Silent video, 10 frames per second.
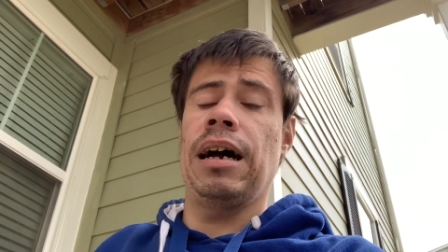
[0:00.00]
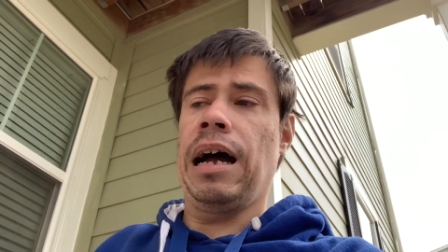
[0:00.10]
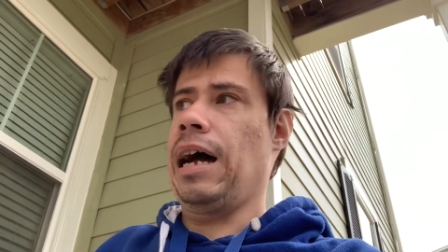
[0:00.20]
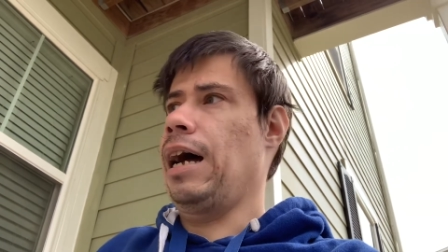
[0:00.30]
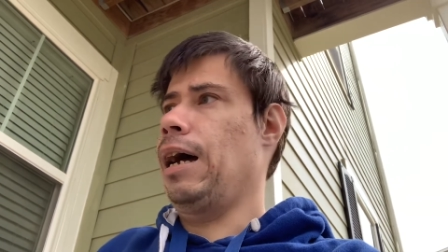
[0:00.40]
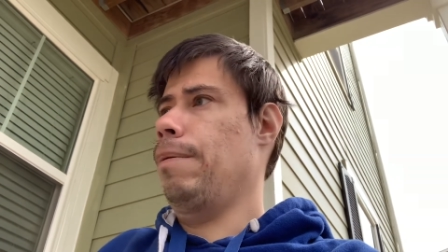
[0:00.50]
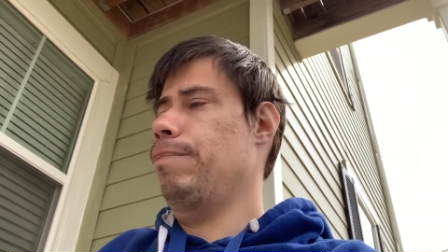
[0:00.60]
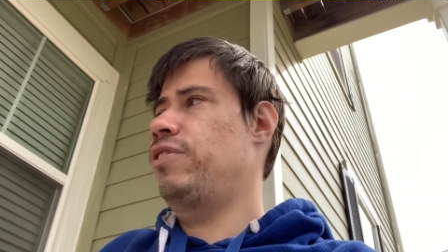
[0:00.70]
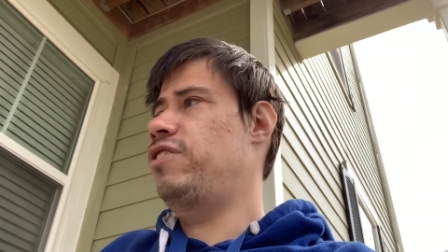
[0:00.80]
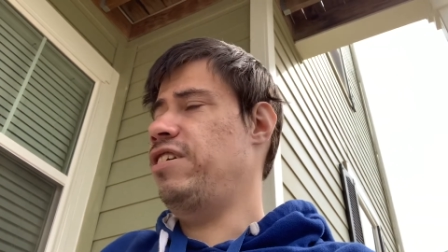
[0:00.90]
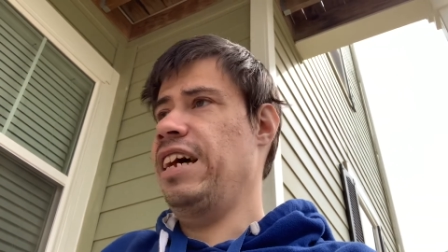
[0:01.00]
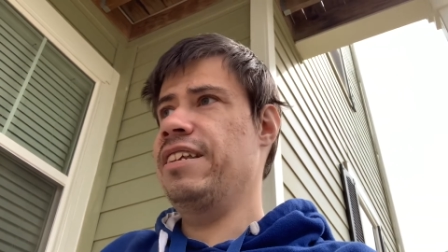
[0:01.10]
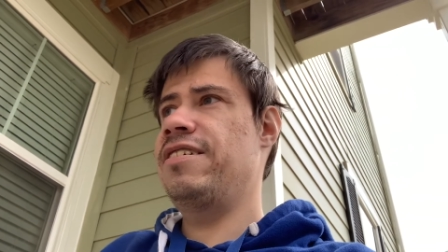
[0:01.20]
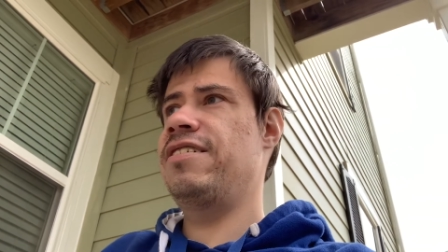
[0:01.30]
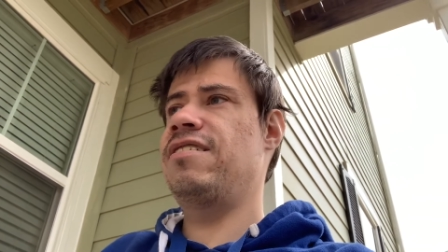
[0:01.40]
um,
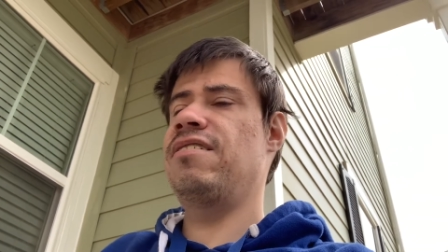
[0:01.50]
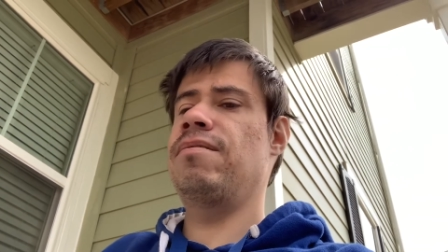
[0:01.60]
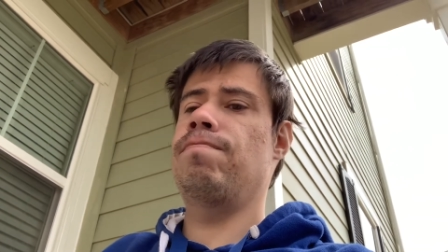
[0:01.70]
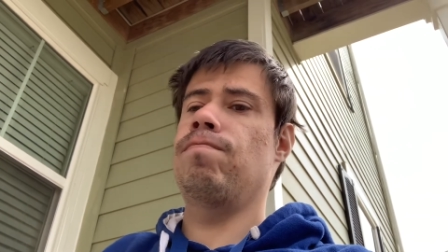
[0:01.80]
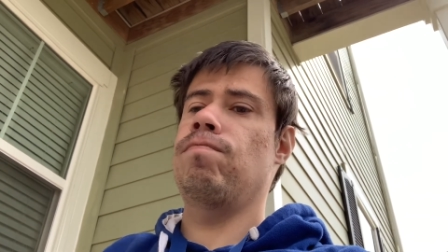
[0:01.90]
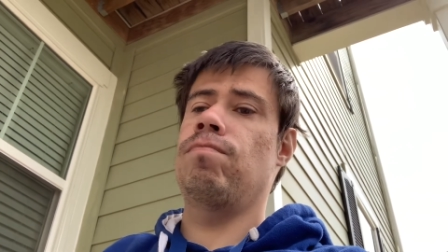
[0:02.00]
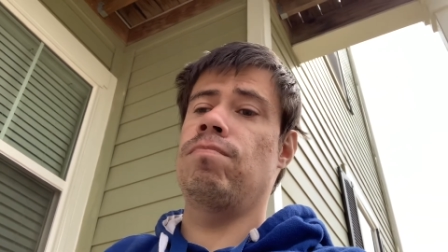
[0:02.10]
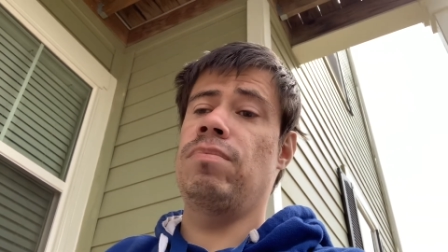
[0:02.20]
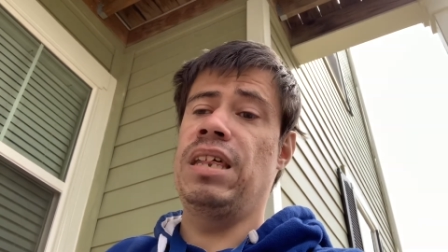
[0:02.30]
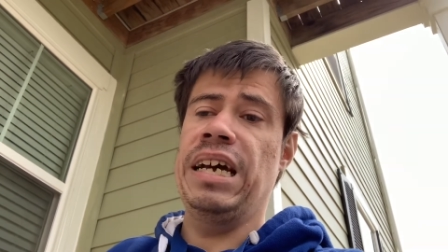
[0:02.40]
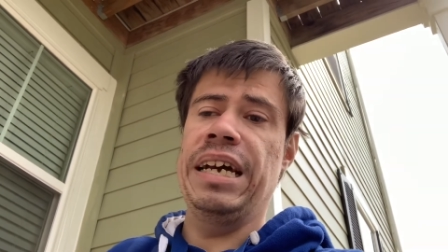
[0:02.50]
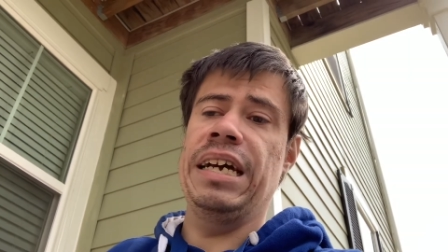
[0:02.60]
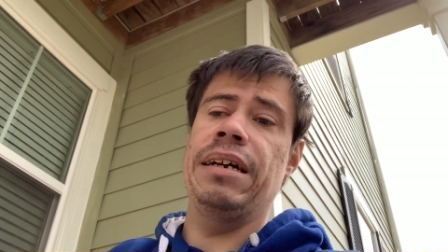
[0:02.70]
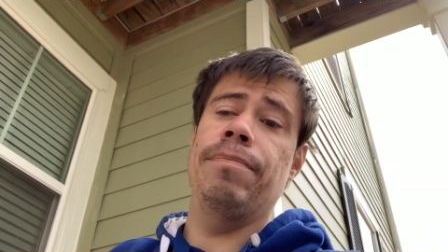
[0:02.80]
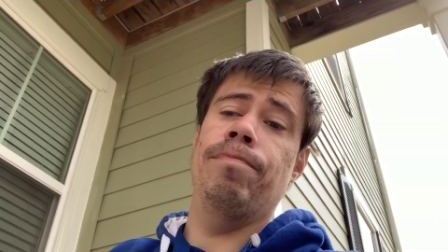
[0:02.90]
since
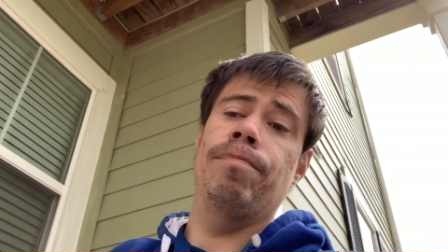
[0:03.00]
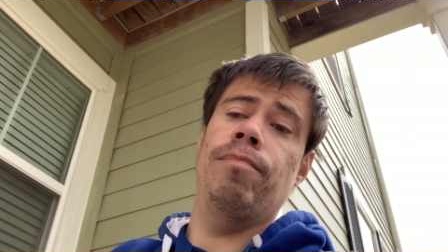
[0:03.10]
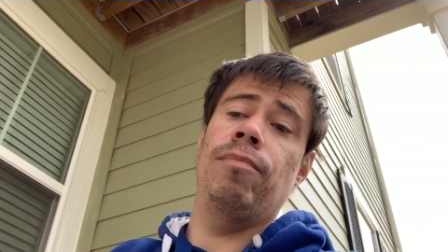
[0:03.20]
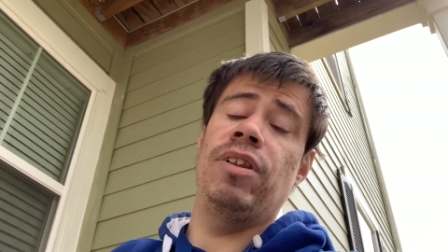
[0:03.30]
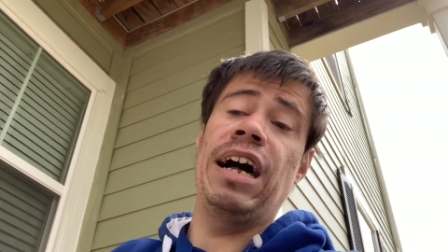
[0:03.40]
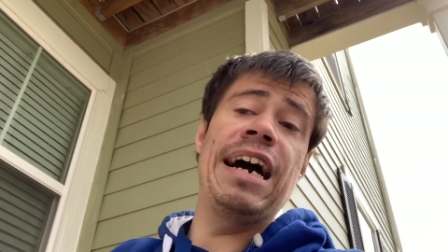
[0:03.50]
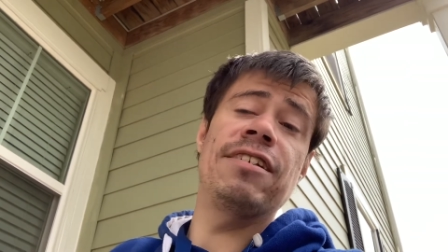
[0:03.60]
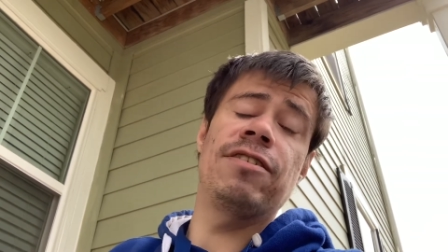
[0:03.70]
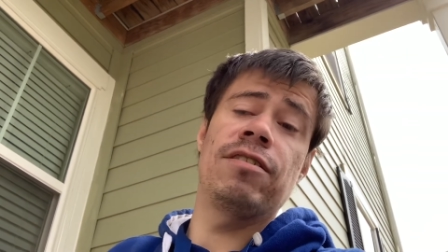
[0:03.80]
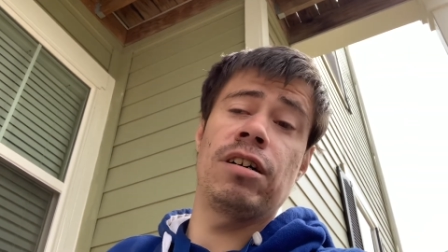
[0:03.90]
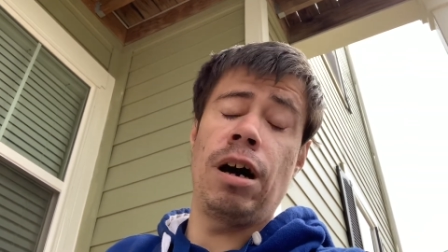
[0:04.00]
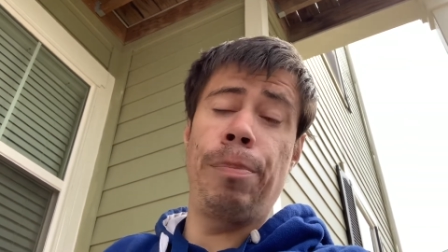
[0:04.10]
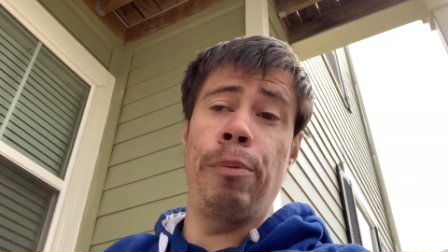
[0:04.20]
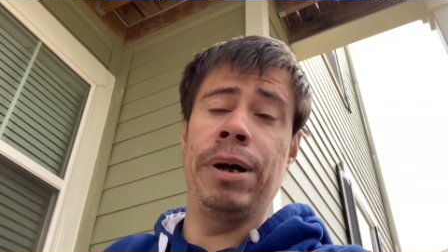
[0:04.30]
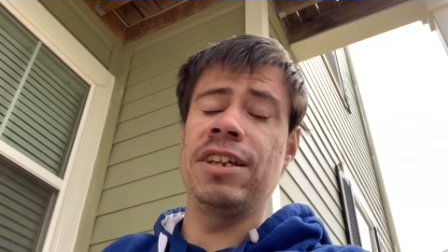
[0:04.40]
the last couple
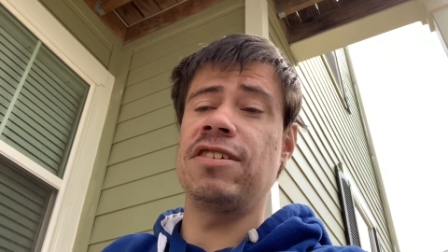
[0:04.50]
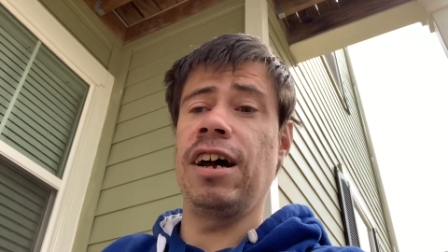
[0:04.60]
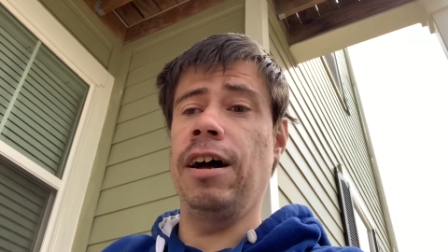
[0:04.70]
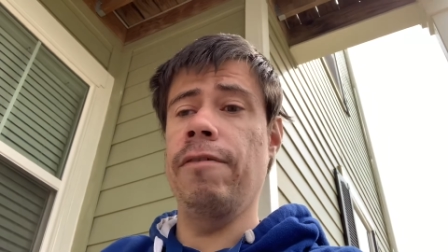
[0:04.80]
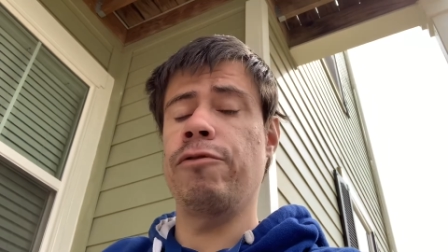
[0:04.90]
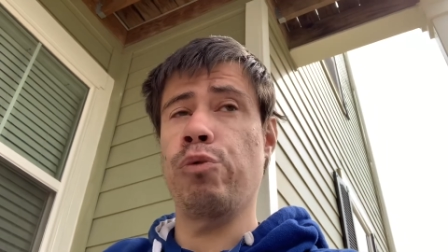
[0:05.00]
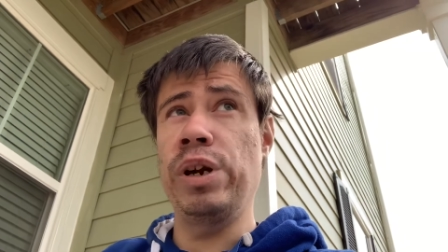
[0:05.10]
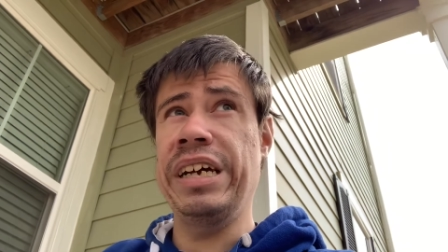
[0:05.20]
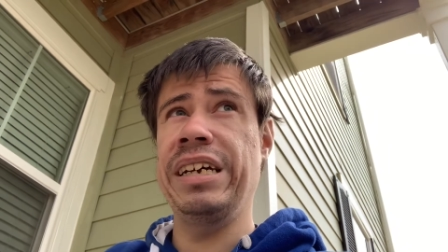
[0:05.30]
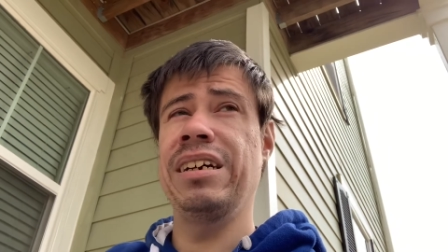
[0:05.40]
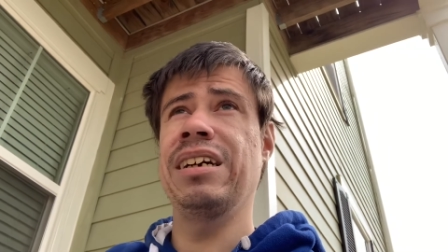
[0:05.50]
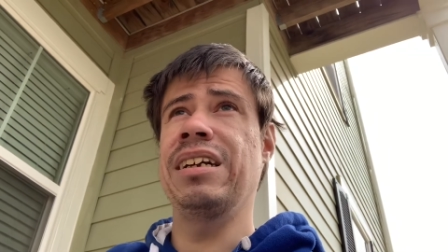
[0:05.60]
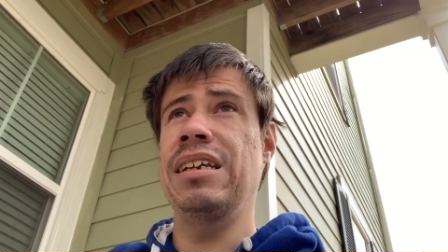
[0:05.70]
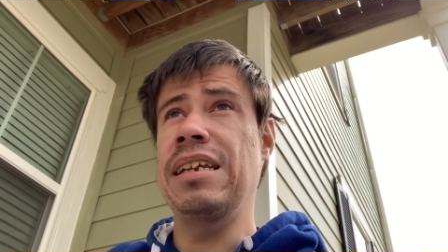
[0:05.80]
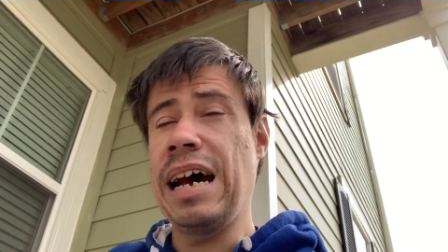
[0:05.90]
months of
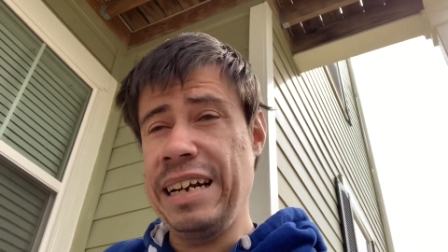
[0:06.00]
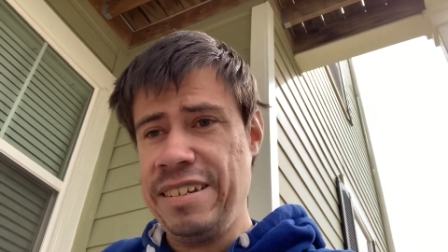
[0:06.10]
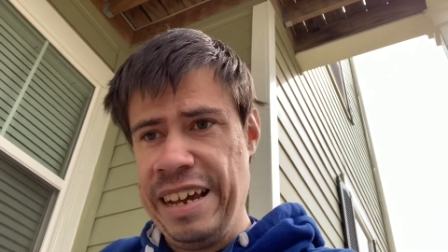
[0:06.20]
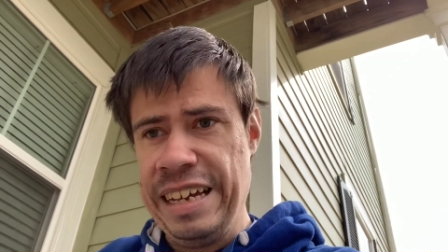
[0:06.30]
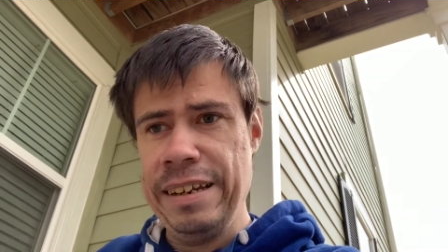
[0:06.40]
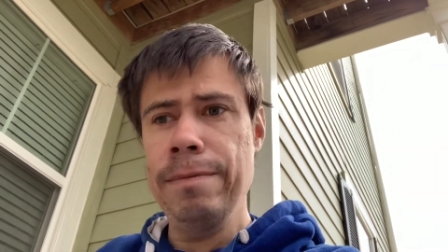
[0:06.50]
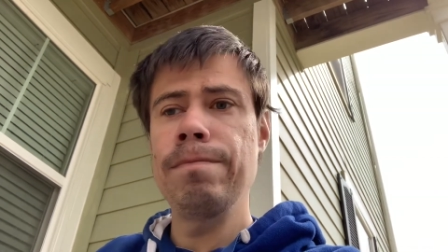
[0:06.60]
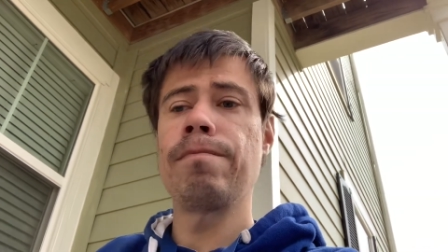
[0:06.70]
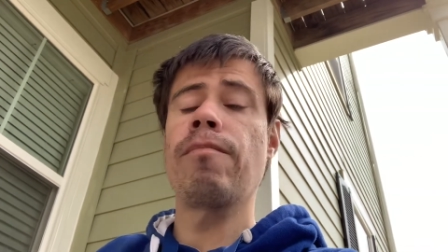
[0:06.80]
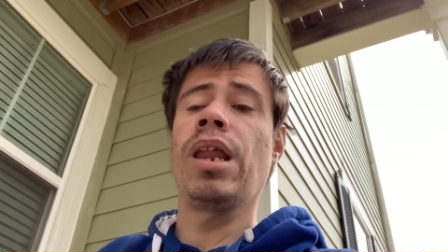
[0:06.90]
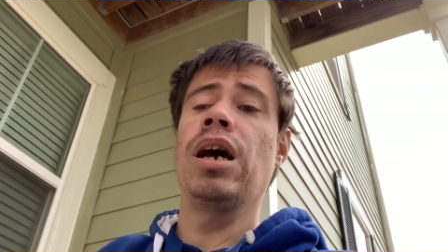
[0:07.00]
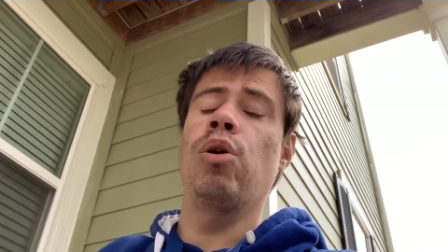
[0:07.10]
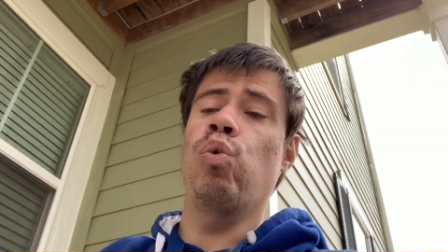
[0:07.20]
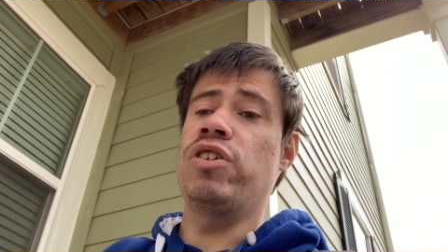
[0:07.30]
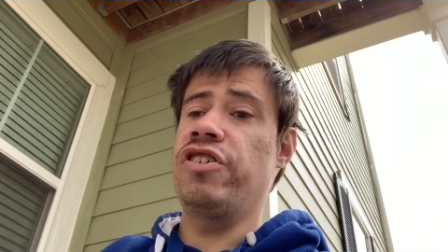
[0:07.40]
2019,
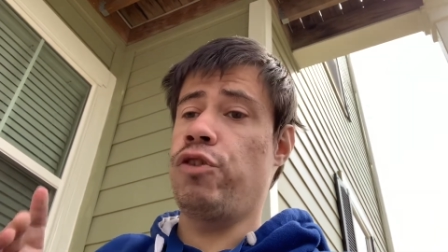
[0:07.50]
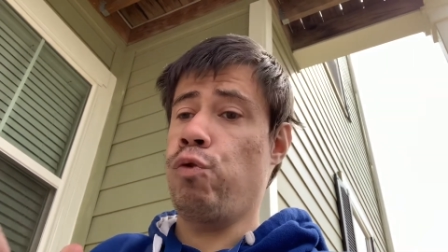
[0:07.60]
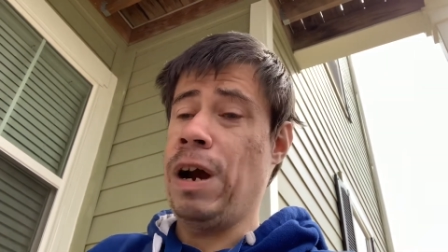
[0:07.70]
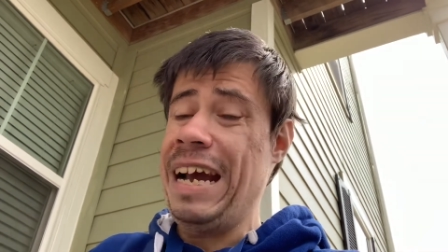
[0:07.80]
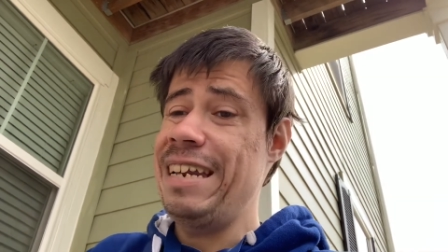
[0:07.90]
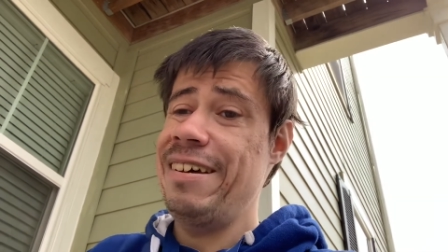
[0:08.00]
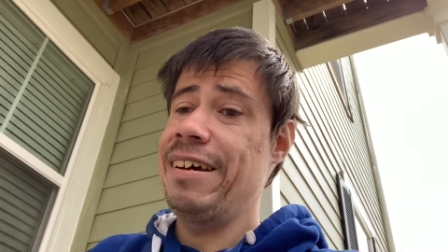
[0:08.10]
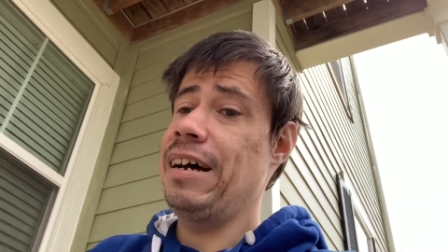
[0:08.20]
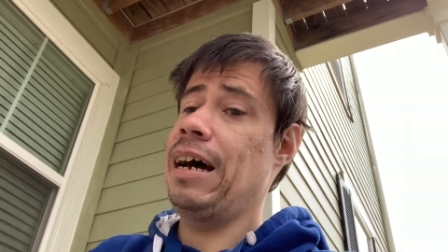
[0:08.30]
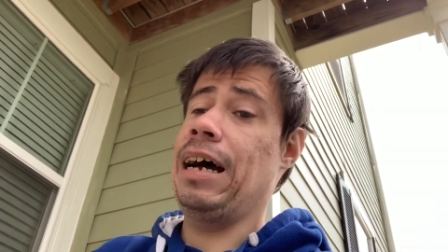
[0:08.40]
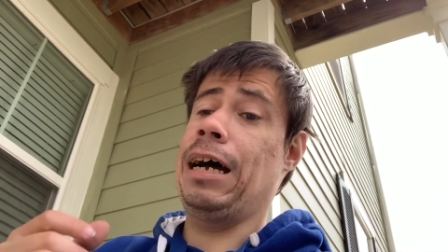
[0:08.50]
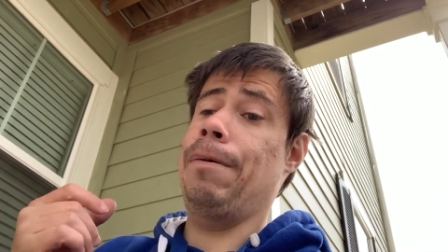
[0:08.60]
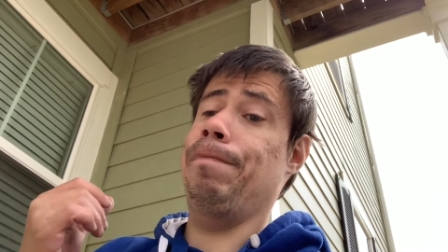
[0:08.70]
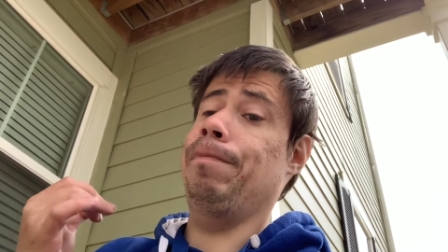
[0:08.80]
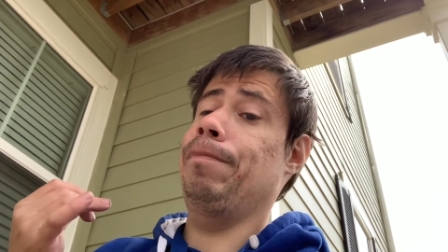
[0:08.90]
which is great. Um,